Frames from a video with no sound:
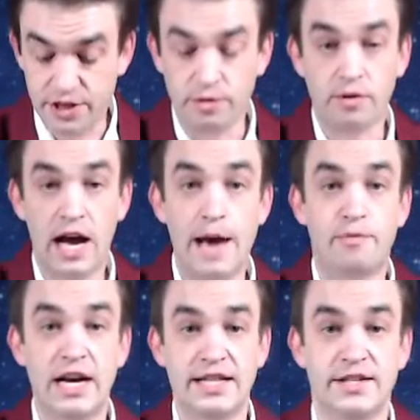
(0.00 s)
you. I
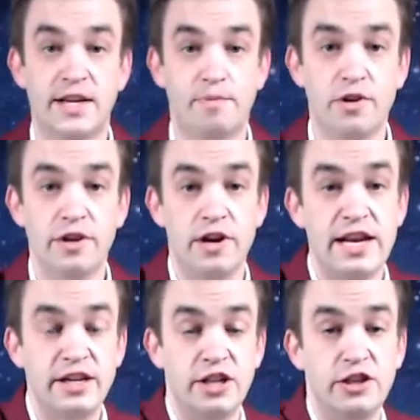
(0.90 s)
brought this up earlier
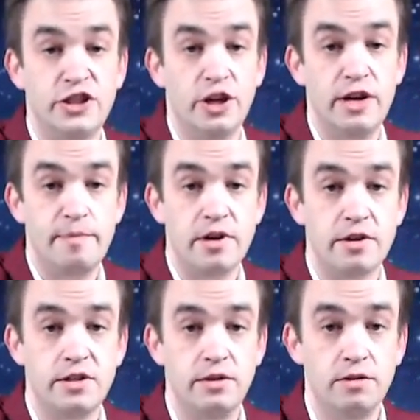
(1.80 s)
and it done showed up
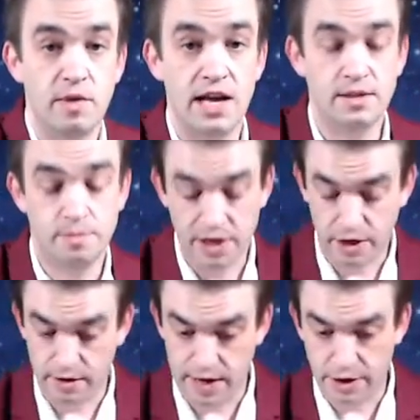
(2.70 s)
here. The 2 of Wands being
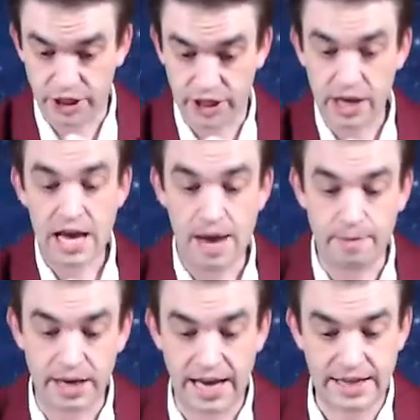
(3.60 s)
your energy.
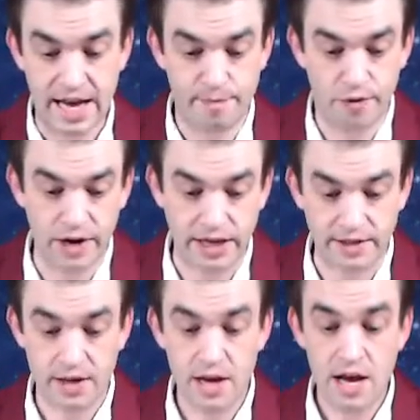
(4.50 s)
And being at that
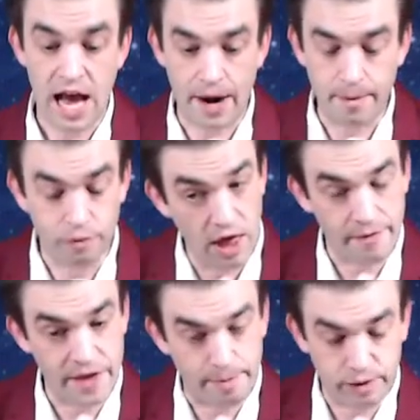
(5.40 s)
place,
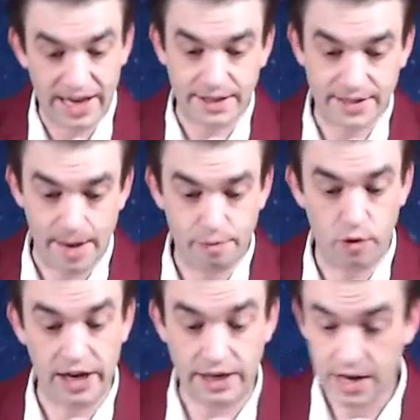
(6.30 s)
that
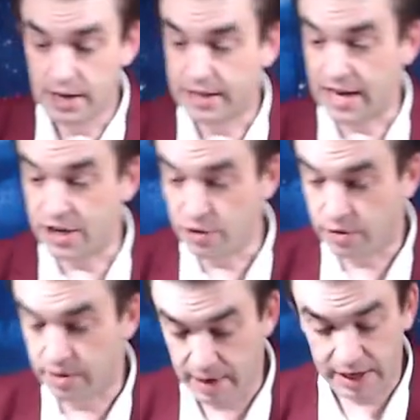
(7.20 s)
point that
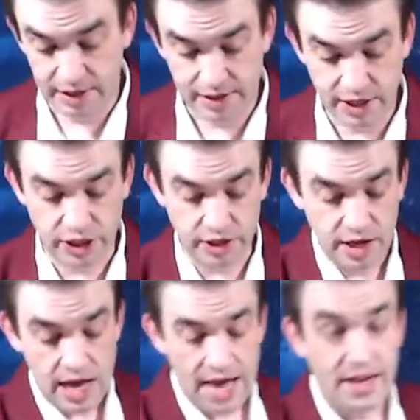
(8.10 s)
you can make a decision.
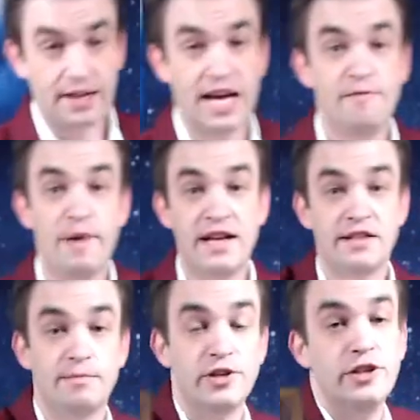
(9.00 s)
And that life path
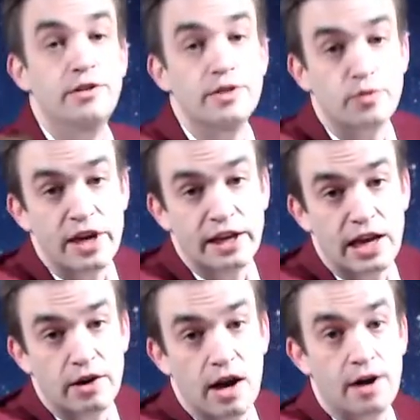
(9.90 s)
number 2 is
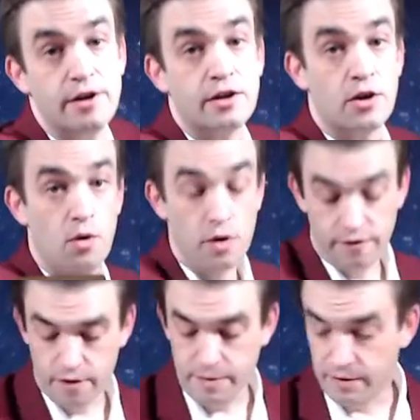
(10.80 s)
ringing out
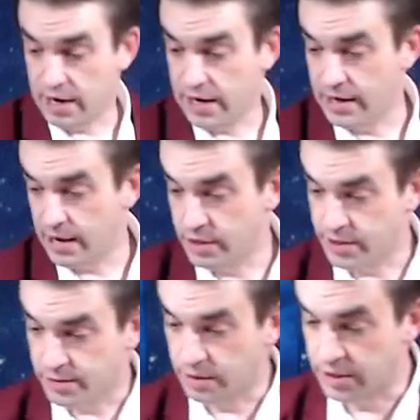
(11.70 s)
hardcore for me right now with
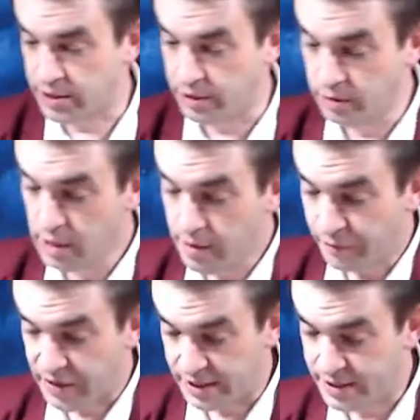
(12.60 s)
this one too.
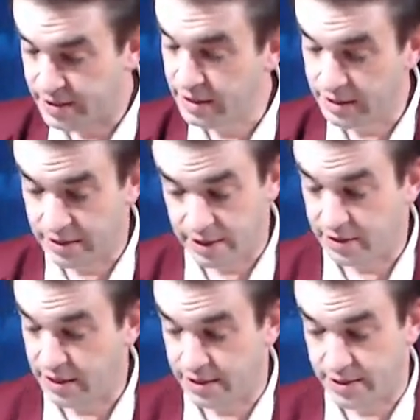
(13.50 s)
This
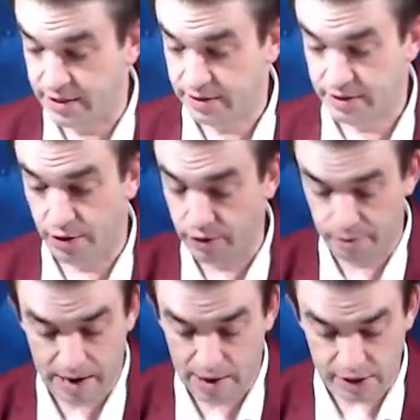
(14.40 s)
is
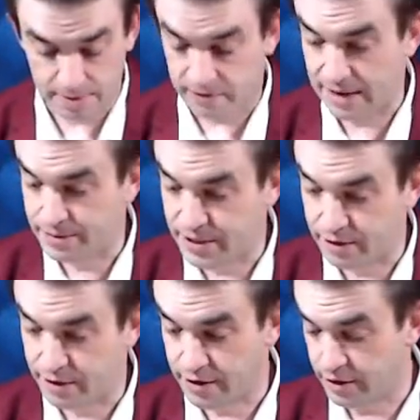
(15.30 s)
total power couple vibes
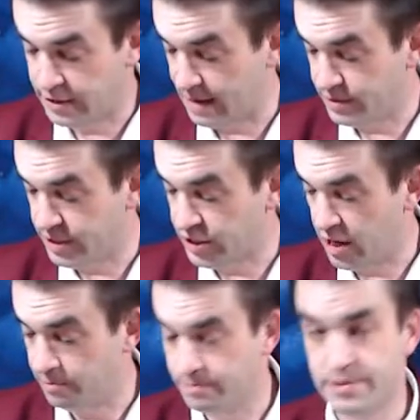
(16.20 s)
here. And the 3rd time's the
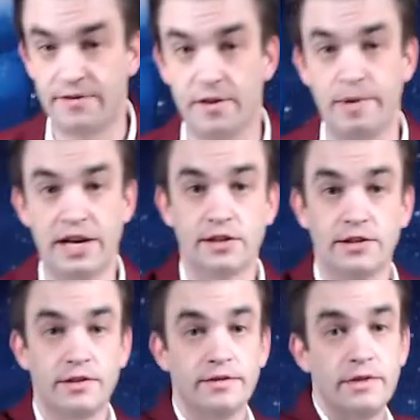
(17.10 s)
charm, 7 of
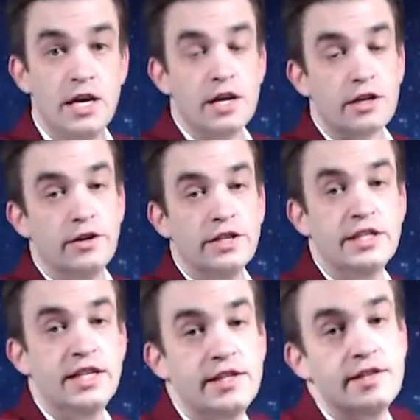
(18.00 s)
Pentacles, going the
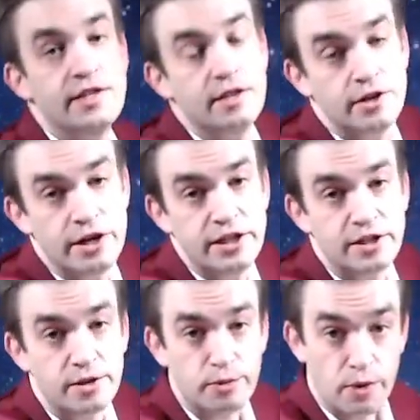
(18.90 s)
distance and learning
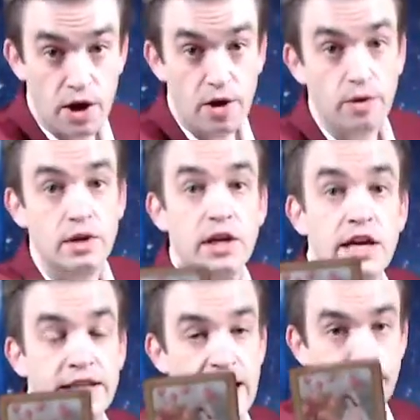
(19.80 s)
to grow
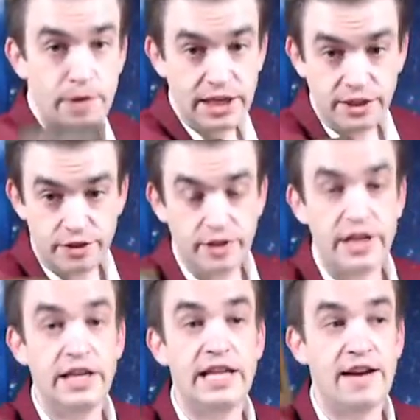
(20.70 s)
that money
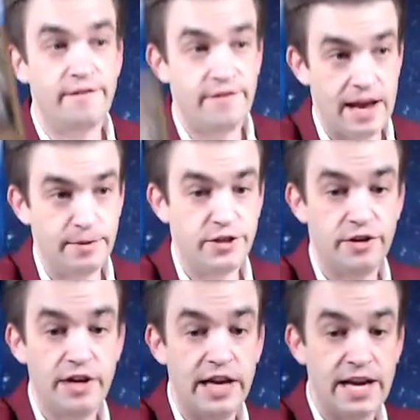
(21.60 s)
tree, that family
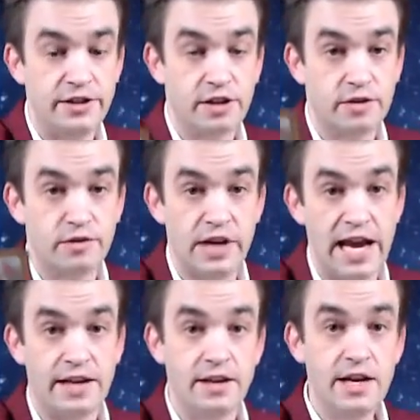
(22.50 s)
tree, and to
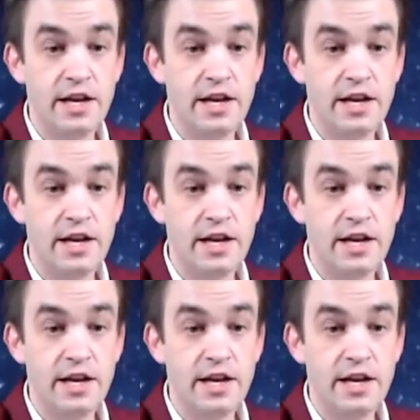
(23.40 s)
create